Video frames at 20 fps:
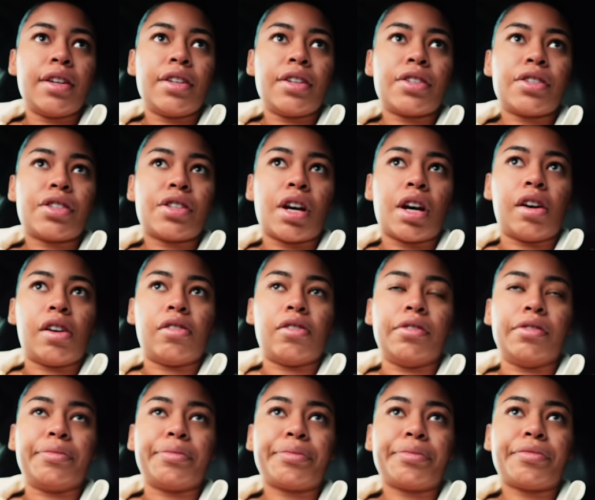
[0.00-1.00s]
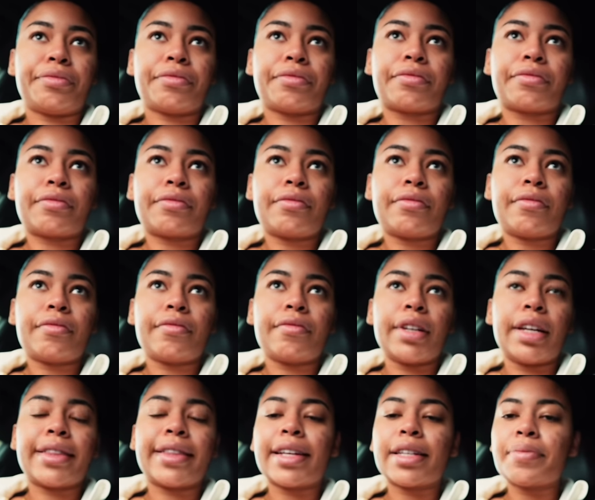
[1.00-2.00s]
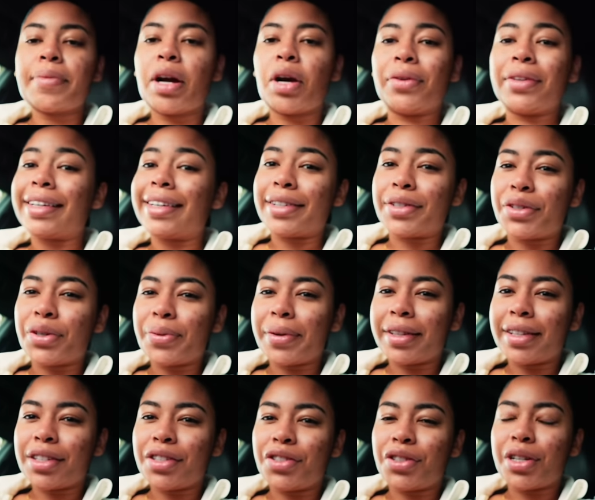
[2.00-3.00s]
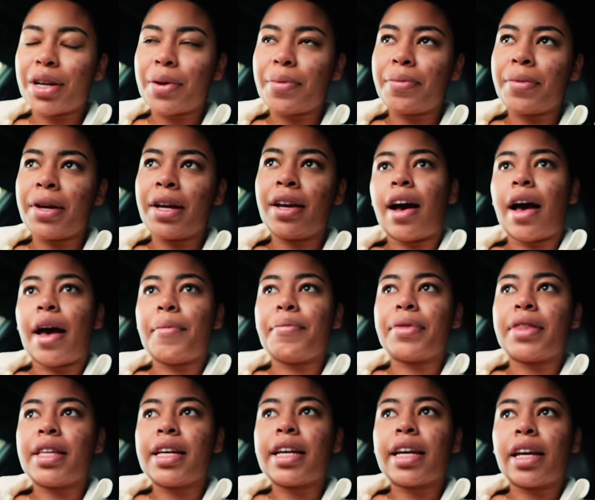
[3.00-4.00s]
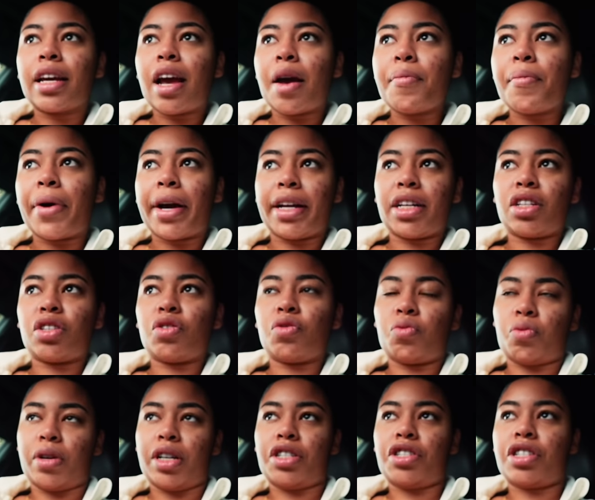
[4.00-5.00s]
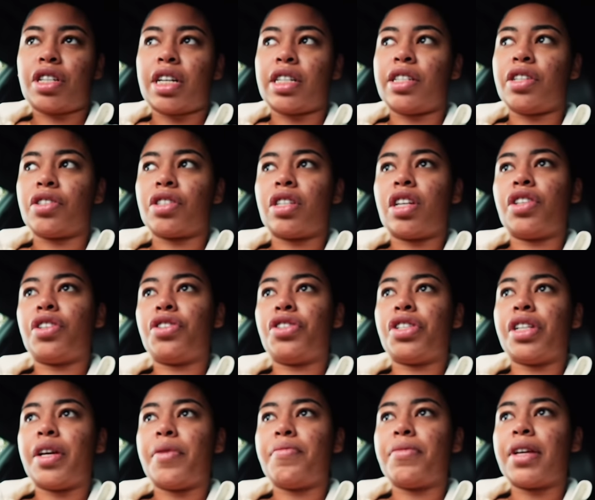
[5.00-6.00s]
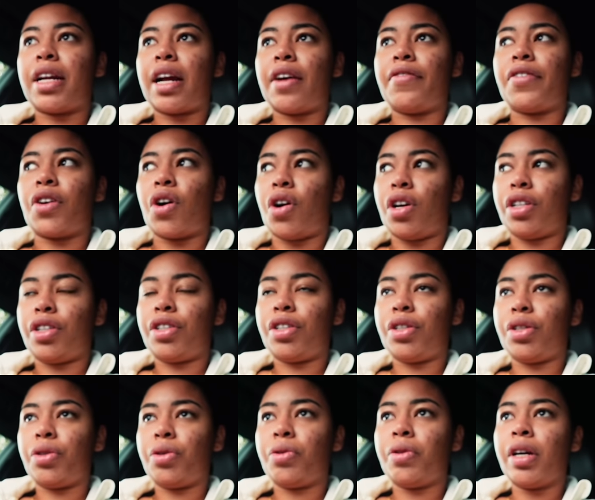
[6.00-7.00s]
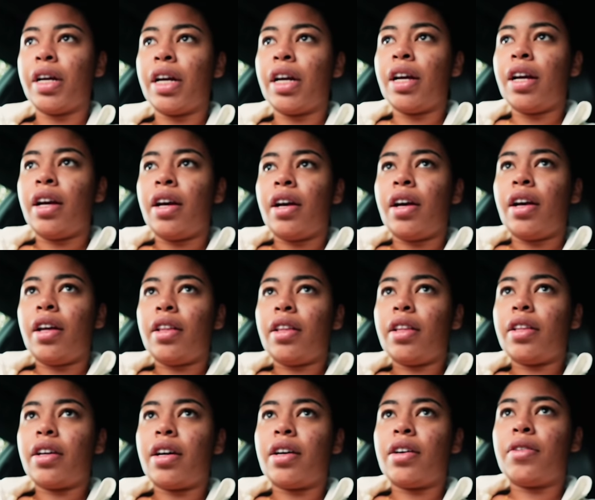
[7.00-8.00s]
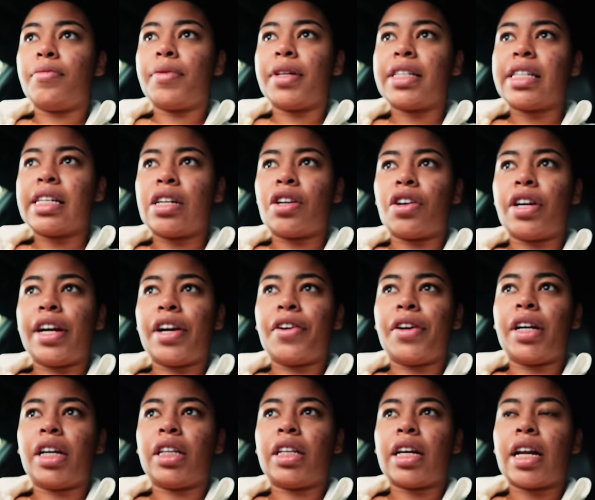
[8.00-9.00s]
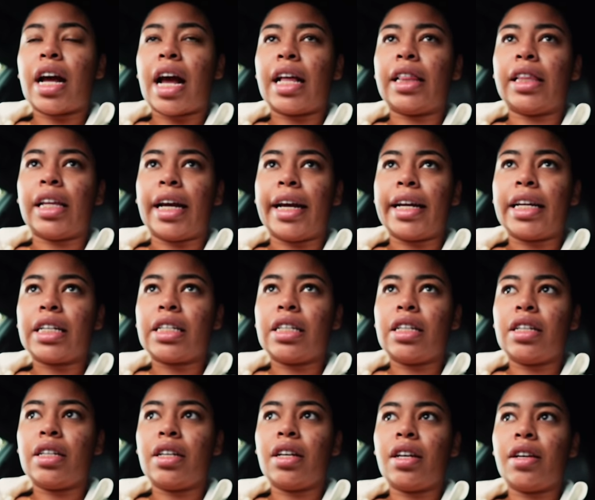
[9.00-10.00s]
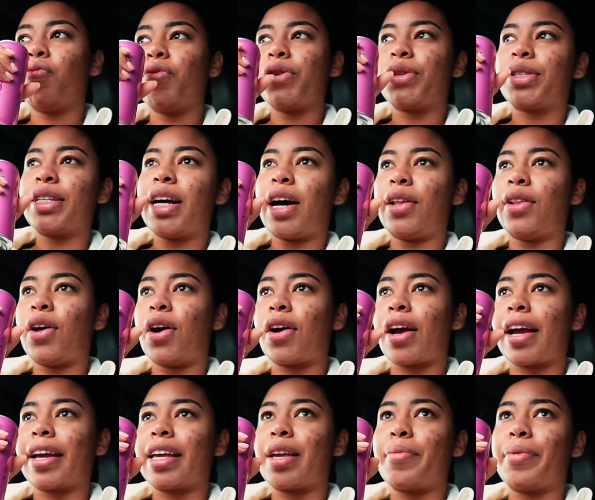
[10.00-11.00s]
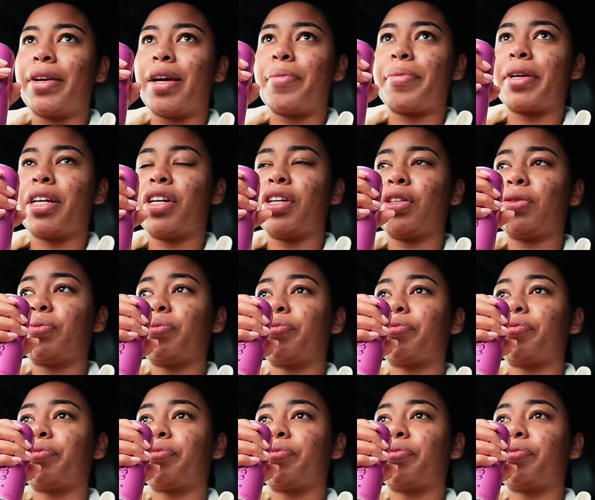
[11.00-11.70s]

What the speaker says: So that's my only issue with this gym. I'm thinking I might switch, because there's another gym that I've gone to that's in our area that I liked. We'll see how long I keep it up here.